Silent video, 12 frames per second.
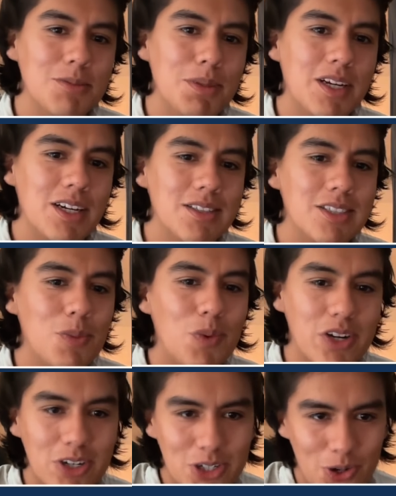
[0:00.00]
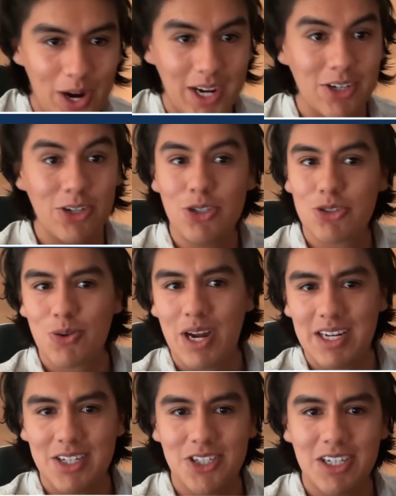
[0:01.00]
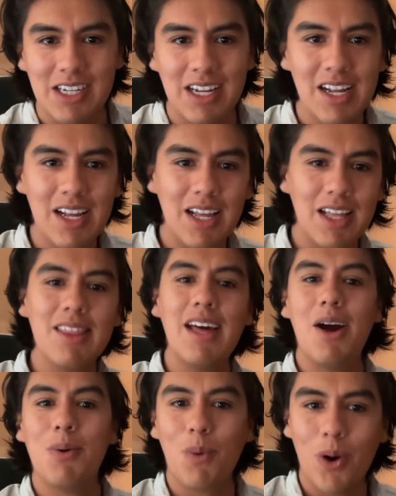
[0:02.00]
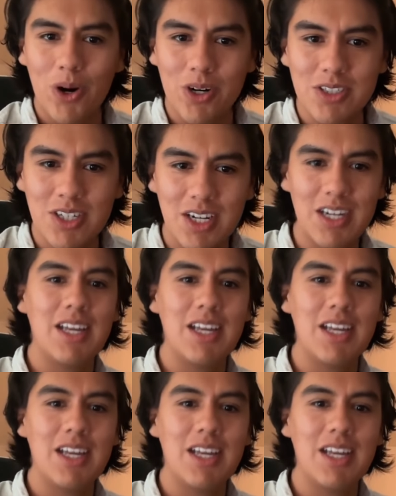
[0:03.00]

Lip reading: because someone could try a new strategy that worked.